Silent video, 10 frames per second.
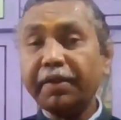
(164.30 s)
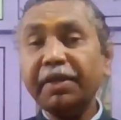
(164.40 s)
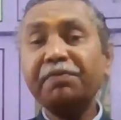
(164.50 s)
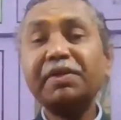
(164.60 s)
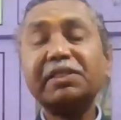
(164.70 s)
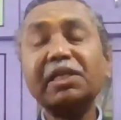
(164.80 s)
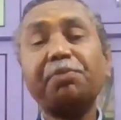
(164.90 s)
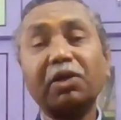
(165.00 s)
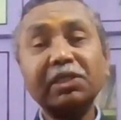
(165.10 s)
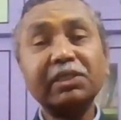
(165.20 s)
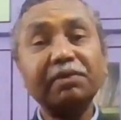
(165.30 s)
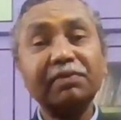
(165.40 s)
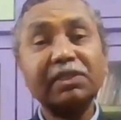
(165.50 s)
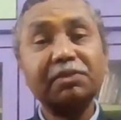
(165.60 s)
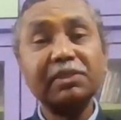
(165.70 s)
invest in project
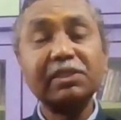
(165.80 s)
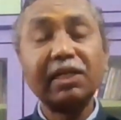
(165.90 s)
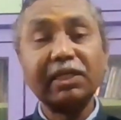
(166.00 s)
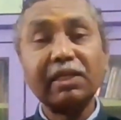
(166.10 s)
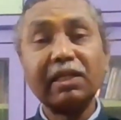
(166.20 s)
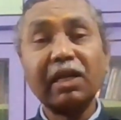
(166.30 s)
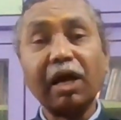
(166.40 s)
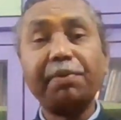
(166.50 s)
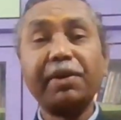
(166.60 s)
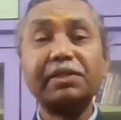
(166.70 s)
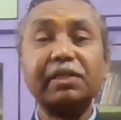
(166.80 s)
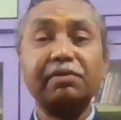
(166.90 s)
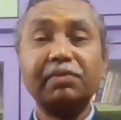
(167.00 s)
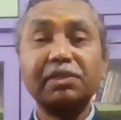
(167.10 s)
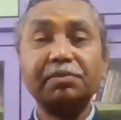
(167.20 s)
investments rather than operation
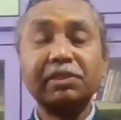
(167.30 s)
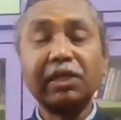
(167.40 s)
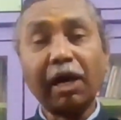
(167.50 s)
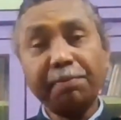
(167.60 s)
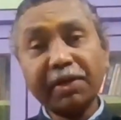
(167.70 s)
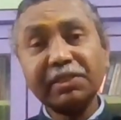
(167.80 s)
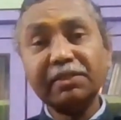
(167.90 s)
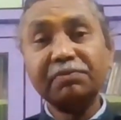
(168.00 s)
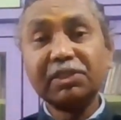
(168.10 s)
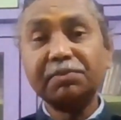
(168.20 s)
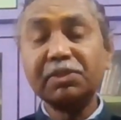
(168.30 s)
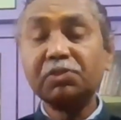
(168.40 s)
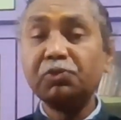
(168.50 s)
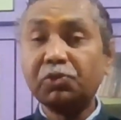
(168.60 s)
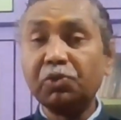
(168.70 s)
investments. Operation investments
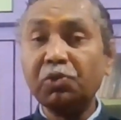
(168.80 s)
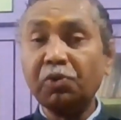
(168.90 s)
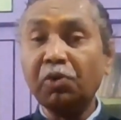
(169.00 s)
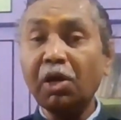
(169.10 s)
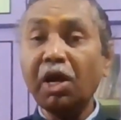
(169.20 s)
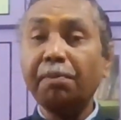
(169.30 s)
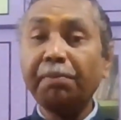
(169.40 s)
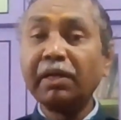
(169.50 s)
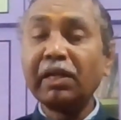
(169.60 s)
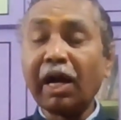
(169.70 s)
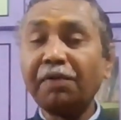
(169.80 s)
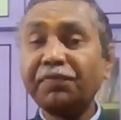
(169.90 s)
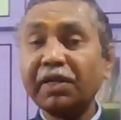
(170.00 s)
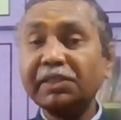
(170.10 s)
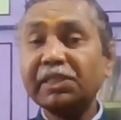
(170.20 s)
we should do, but
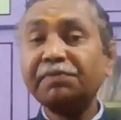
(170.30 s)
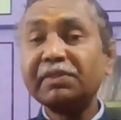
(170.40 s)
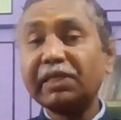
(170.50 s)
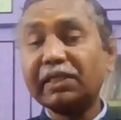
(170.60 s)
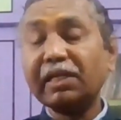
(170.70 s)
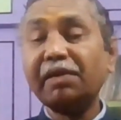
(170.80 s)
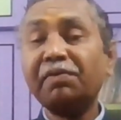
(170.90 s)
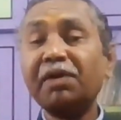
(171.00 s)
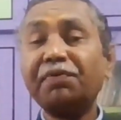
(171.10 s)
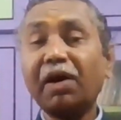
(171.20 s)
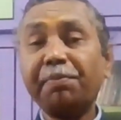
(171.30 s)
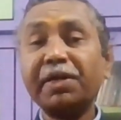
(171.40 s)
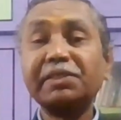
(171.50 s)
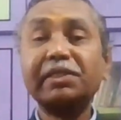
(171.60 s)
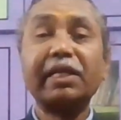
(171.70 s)
after achieving certain level of
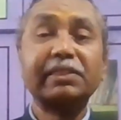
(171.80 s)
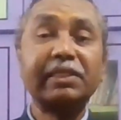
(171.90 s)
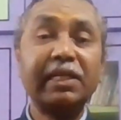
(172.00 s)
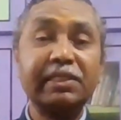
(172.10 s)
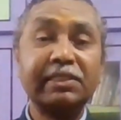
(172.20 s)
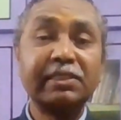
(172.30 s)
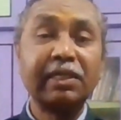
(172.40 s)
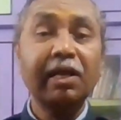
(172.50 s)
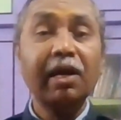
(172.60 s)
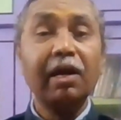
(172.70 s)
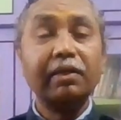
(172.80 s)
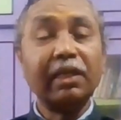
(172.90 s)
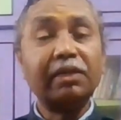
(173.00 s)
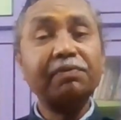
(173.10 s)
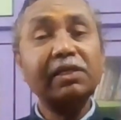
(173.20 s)
operational excellence,
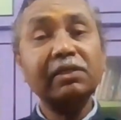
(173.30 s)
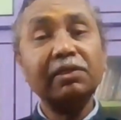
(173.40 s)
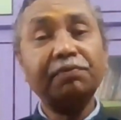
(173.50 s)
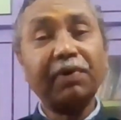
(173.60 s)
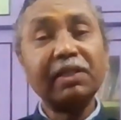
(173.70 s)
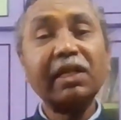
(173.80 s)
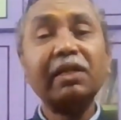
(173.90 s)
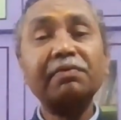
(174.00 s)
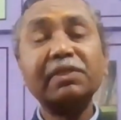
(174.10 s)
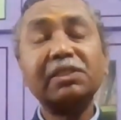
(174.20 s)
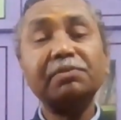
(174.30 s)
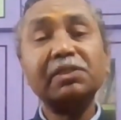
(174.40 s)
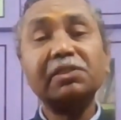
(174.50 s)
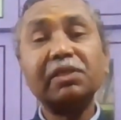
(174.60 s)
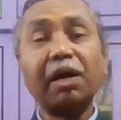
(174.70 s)
that will further
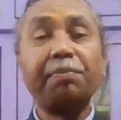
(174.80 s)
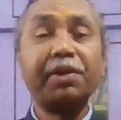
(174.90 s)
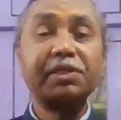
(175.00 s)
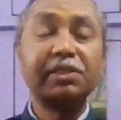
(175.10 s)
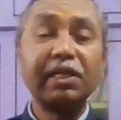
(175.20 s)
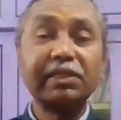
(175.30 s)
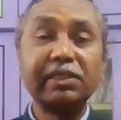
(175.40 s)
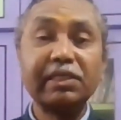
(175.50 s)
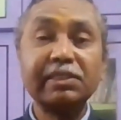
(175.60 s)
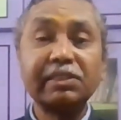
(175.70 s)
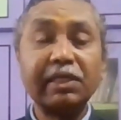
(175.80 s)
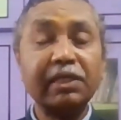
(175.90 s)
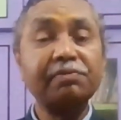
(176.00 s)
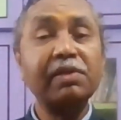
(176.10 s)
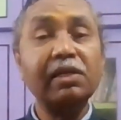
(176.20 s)
investments in operational excellence,
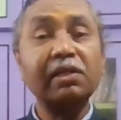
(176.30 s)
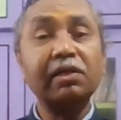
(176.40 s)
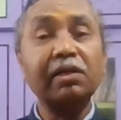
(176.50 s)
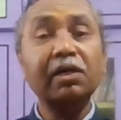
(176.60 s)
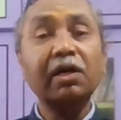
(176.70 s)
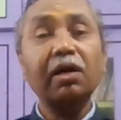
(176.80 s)
it will